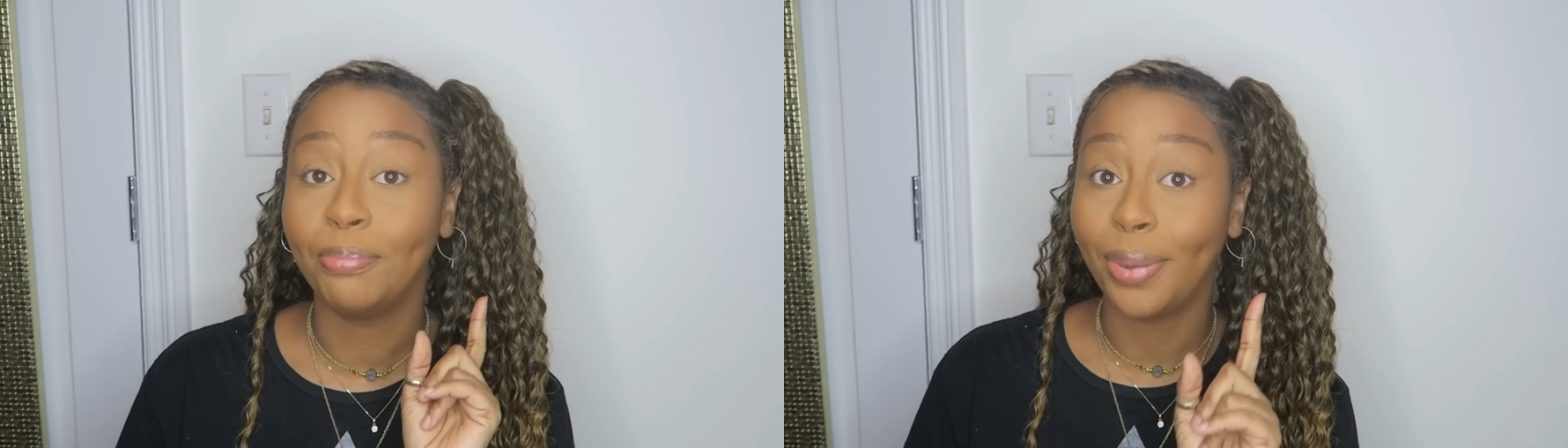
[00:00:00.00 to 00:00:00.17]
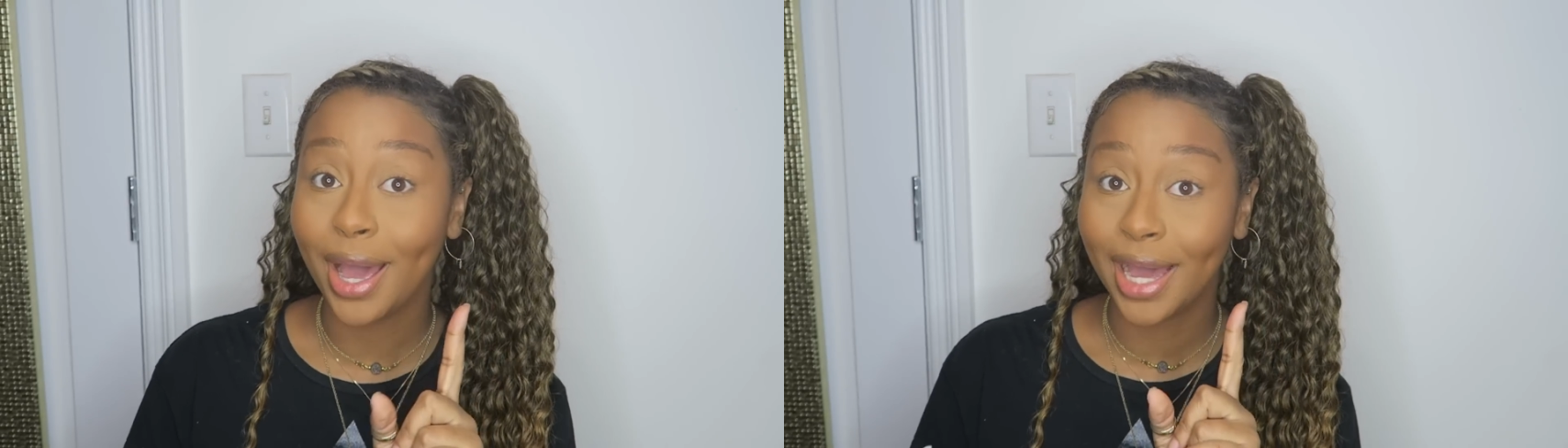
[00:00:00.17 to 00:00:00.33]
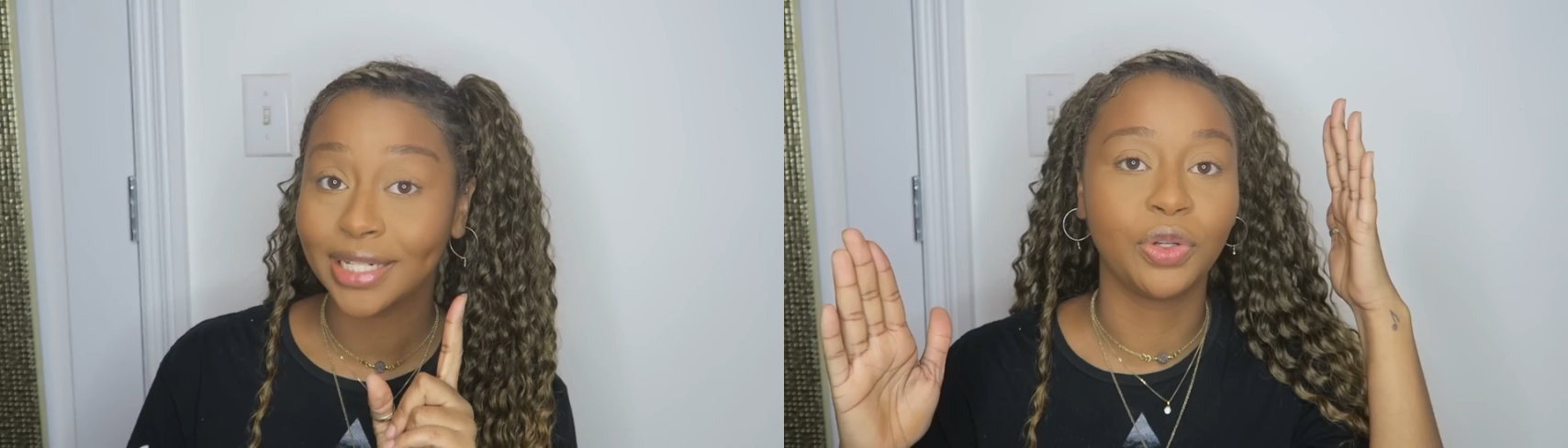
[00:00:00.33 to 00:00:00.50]

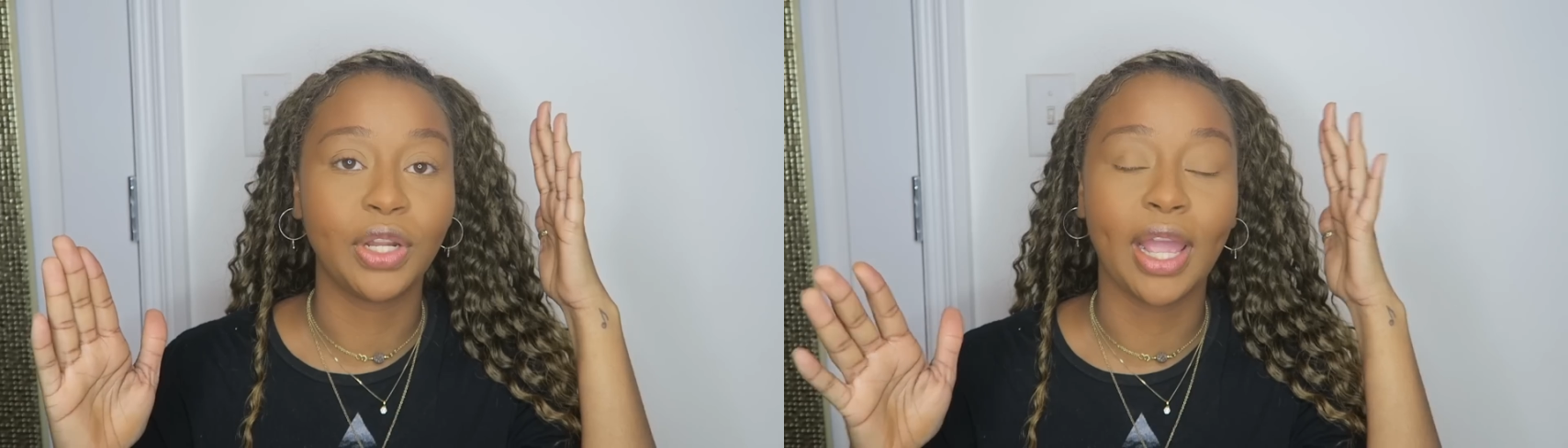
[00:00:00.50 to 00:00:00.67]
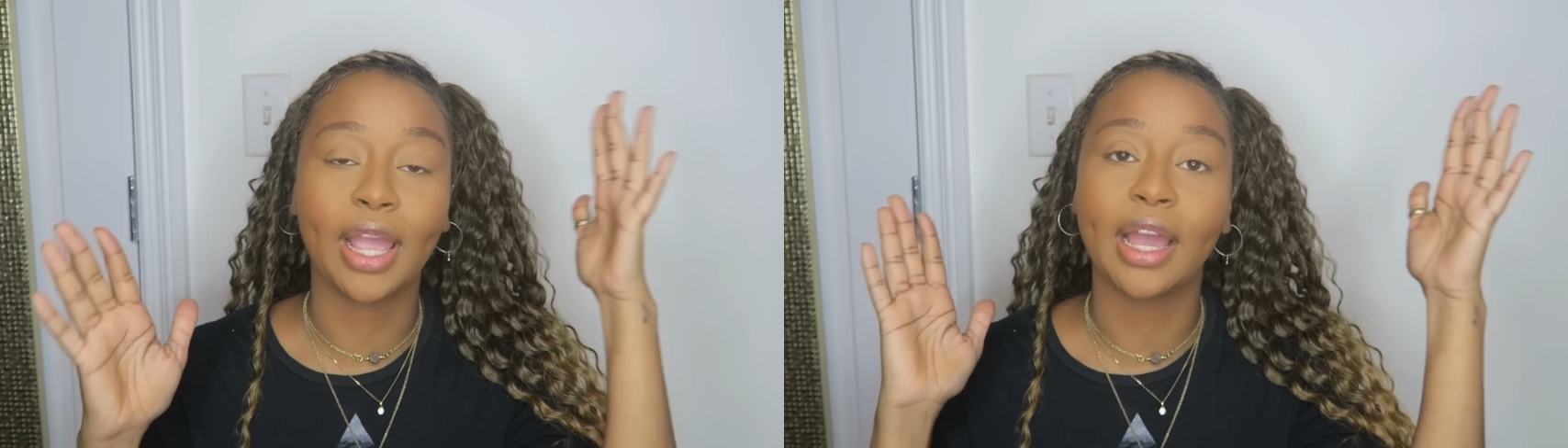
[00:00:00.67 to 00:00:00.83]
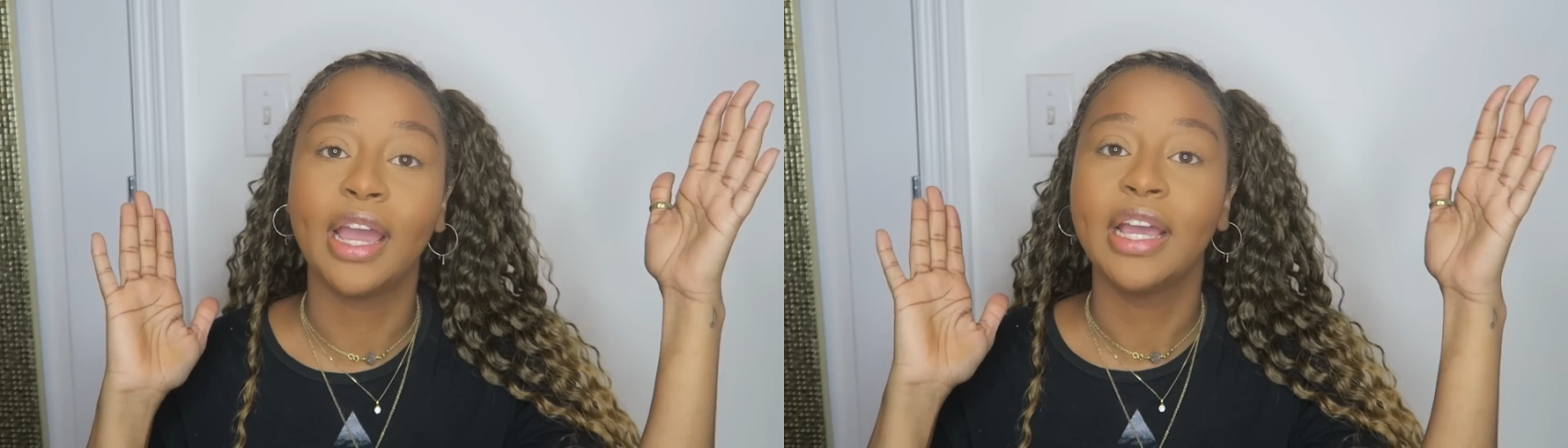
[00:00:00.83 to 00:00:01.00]
But
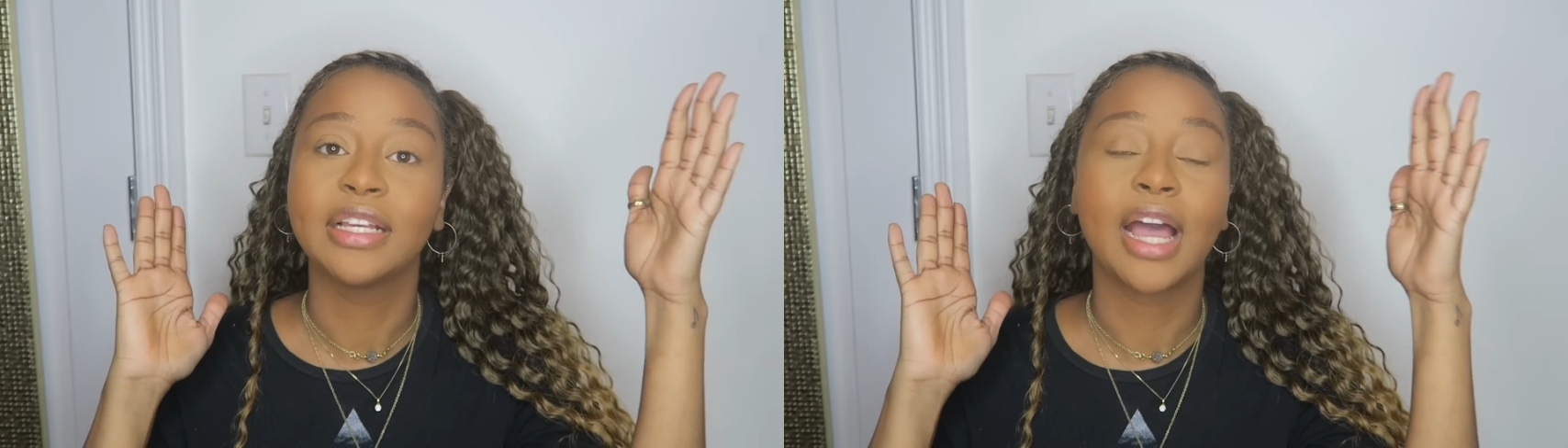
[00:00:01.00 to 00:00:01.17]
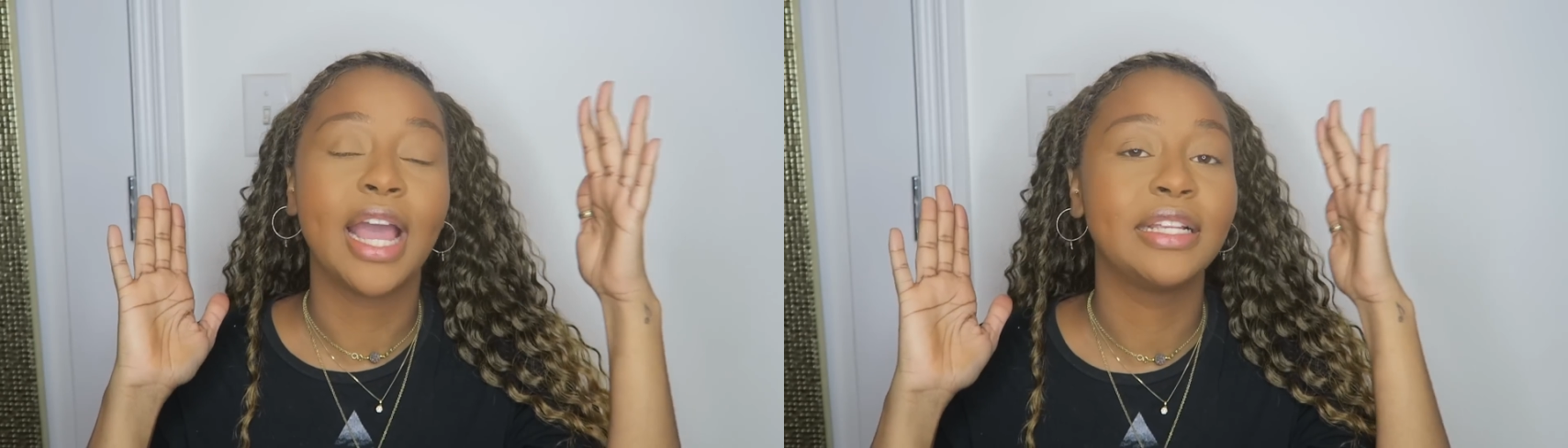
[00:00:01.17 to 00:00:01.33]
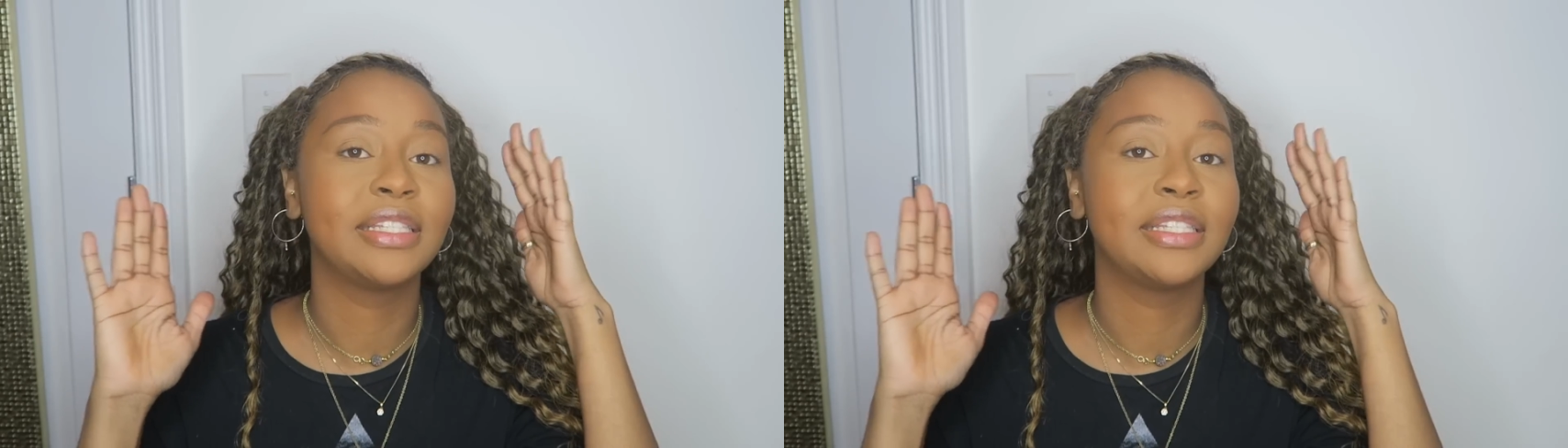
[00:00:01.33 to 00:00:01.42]
like, I